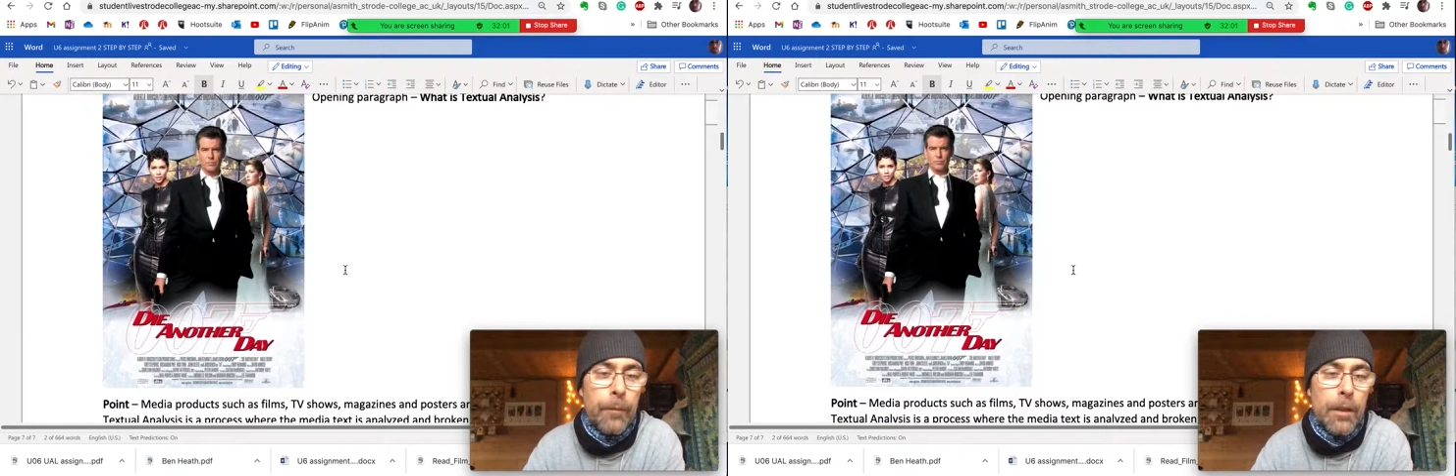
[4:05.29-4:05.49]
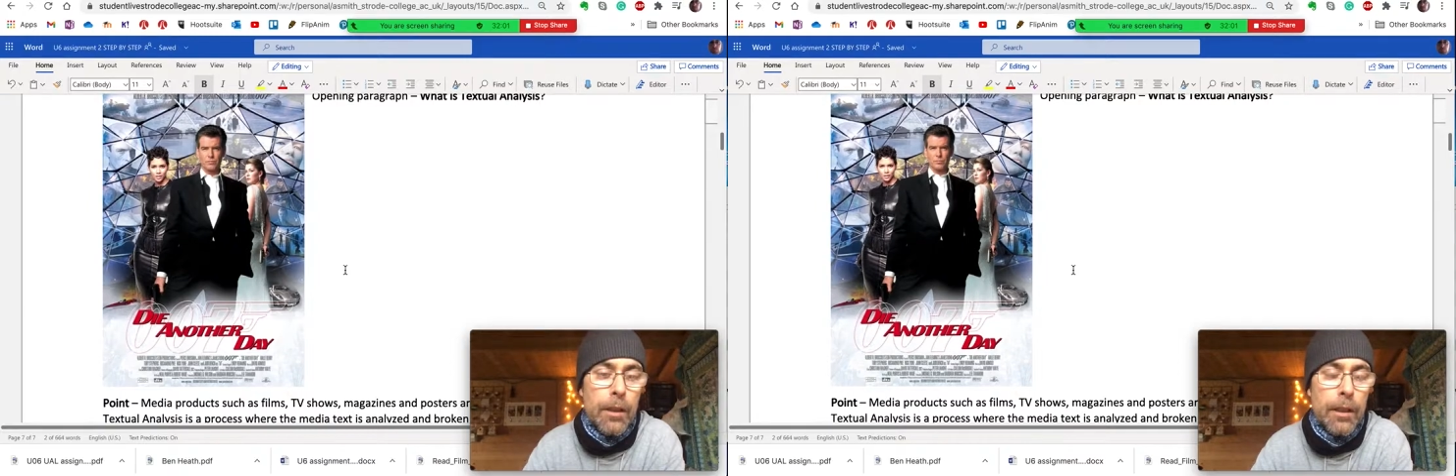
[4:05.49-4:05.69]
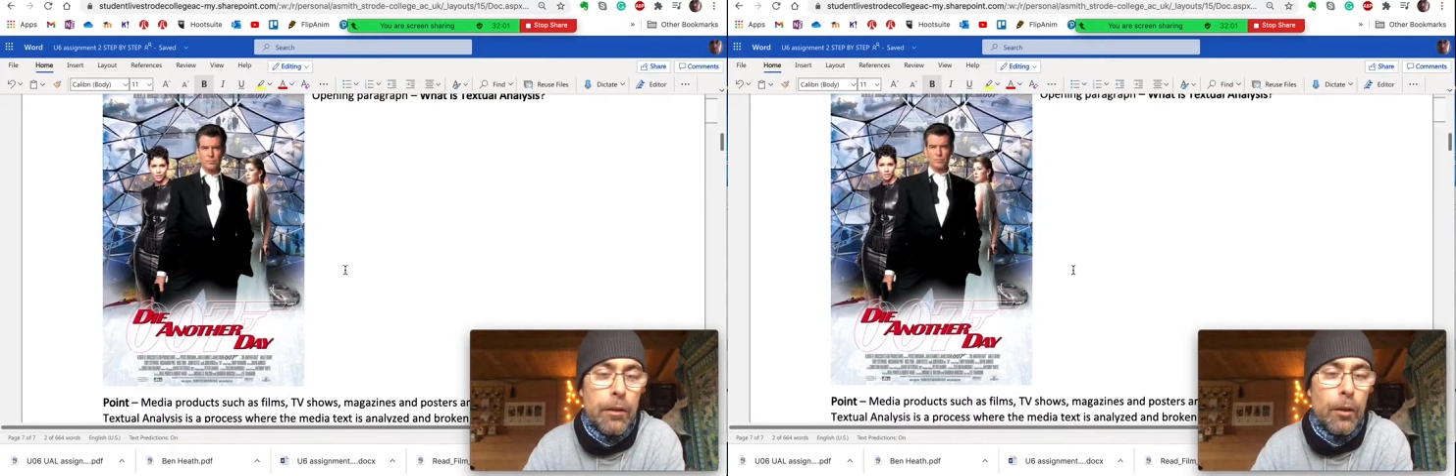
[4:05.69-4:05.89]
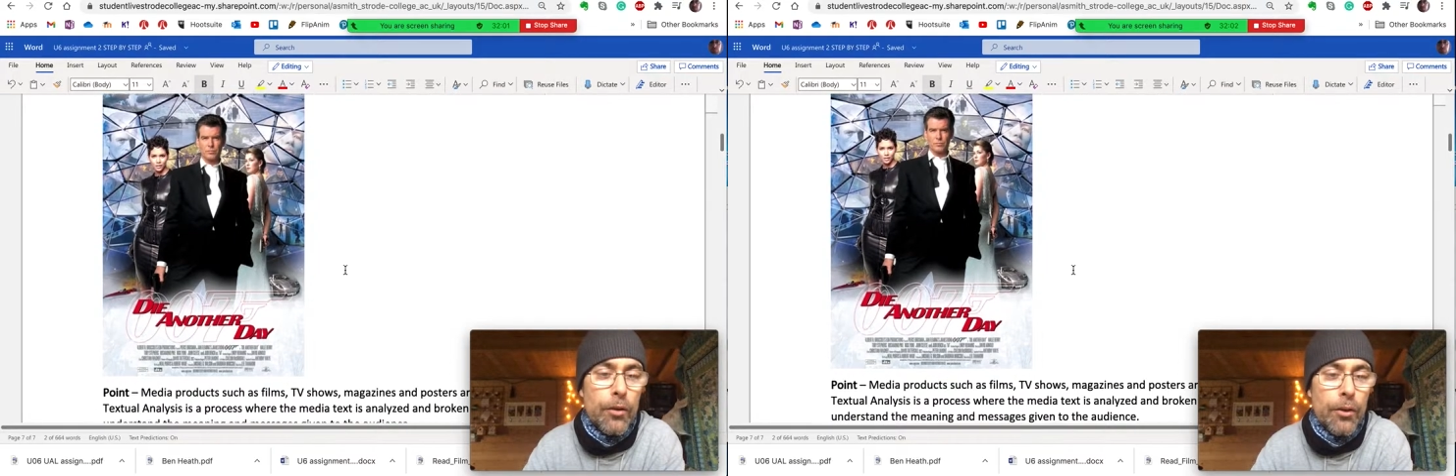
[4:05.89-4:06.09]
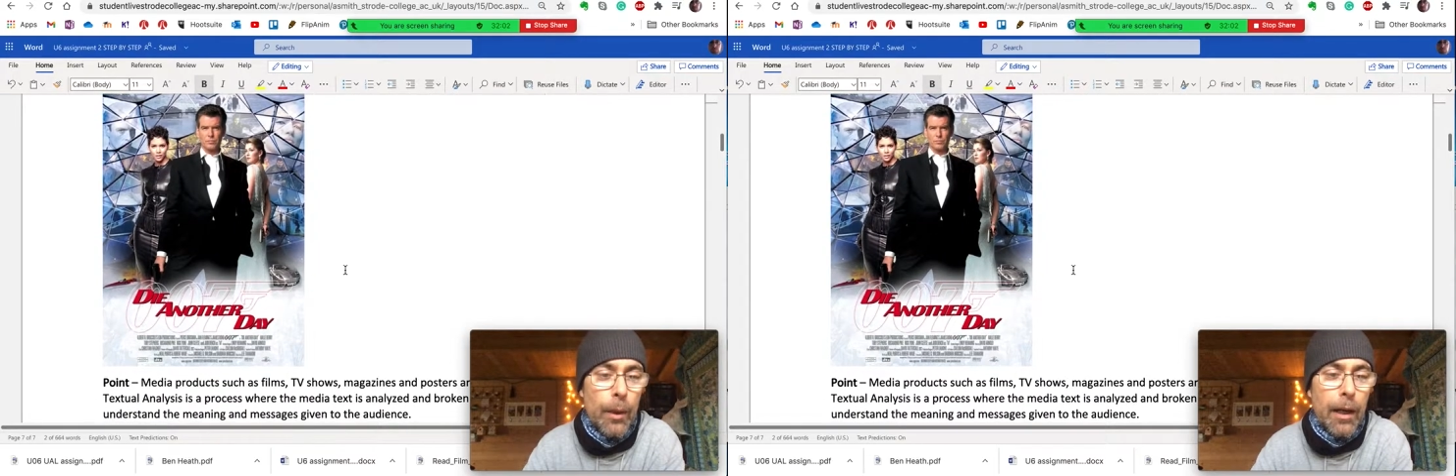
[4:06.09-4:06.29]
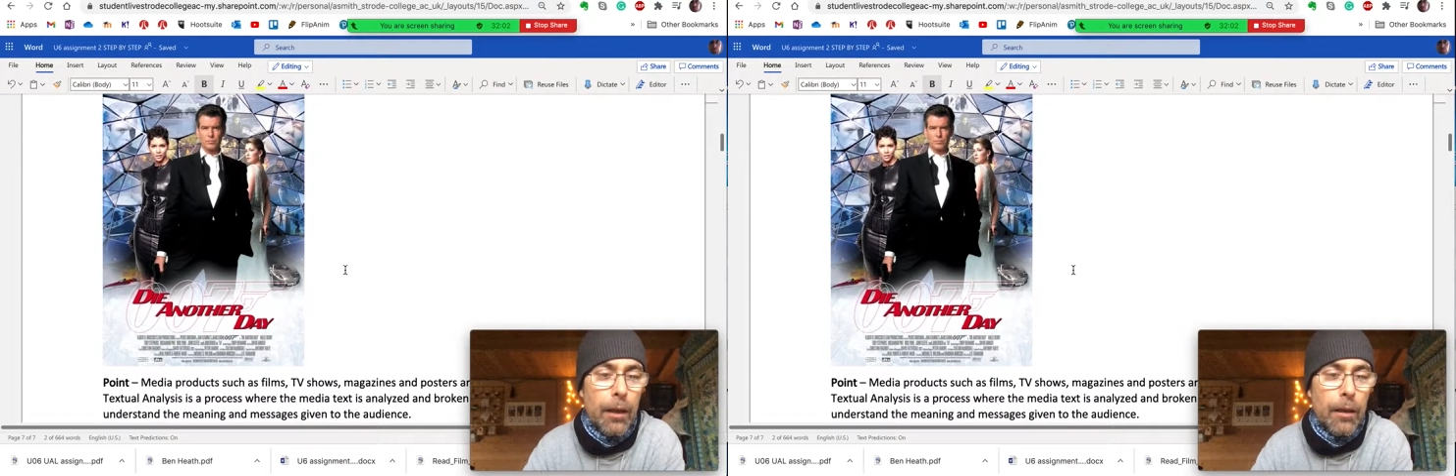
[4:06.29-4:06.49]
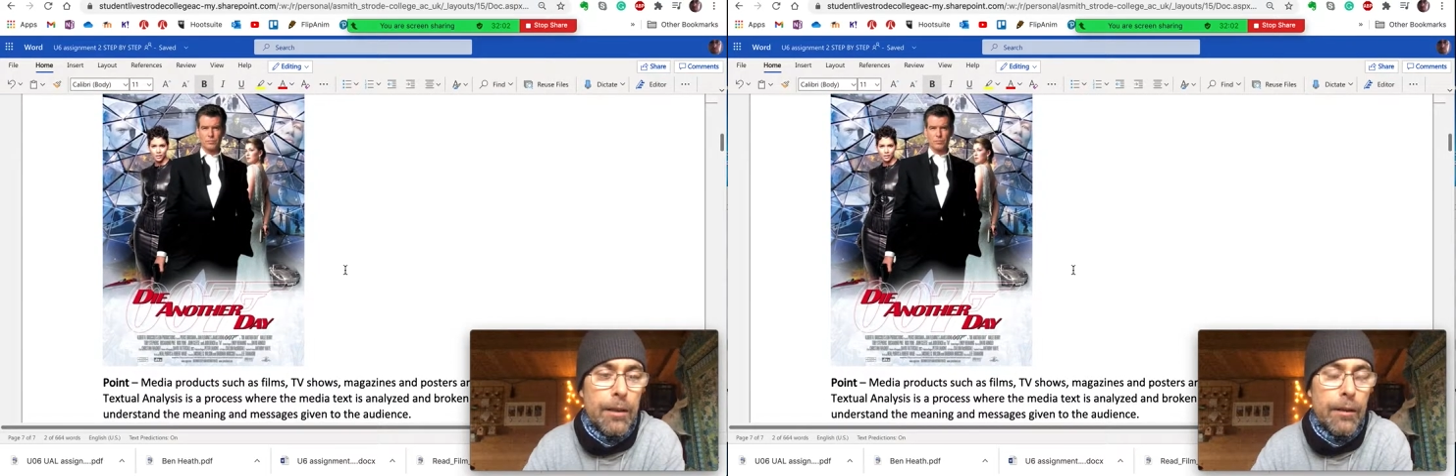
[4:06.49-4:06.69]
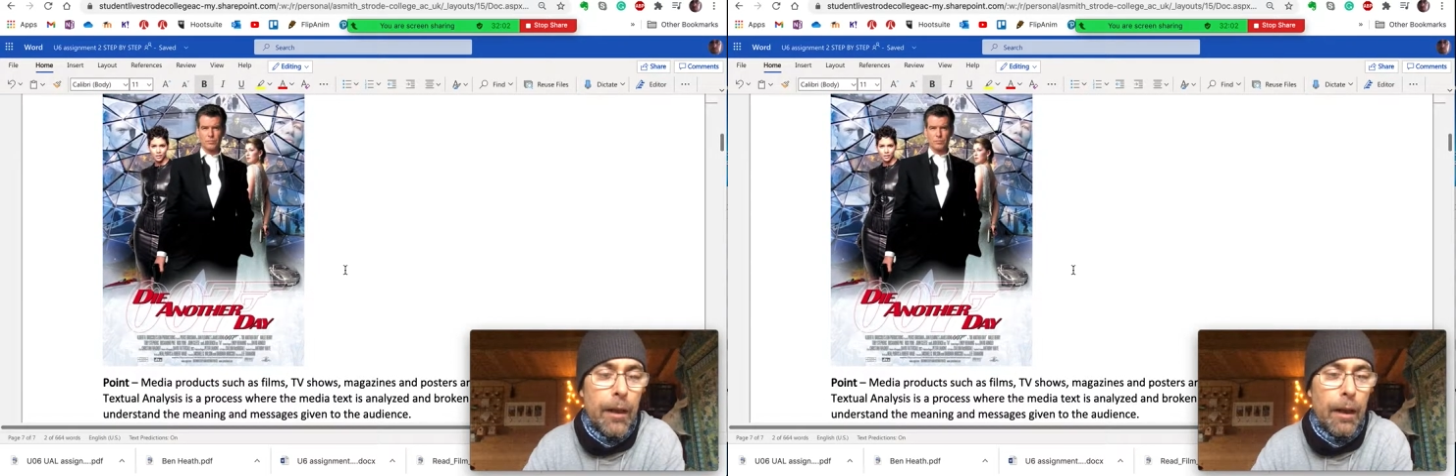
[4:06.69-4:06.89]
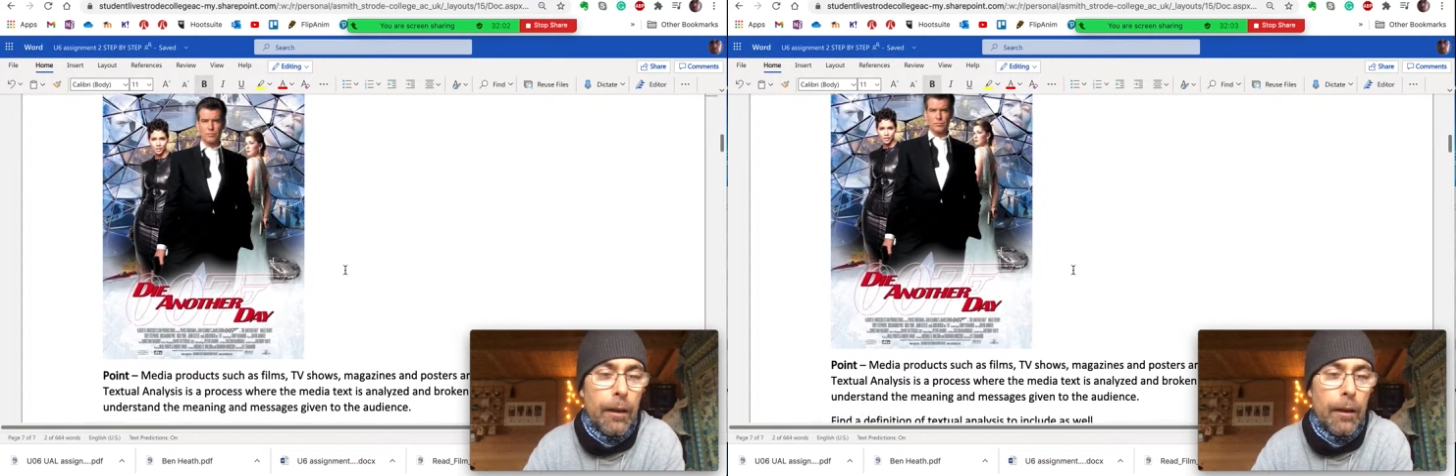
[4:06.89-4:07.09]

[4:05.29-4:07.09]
So there's lots to analyse in that.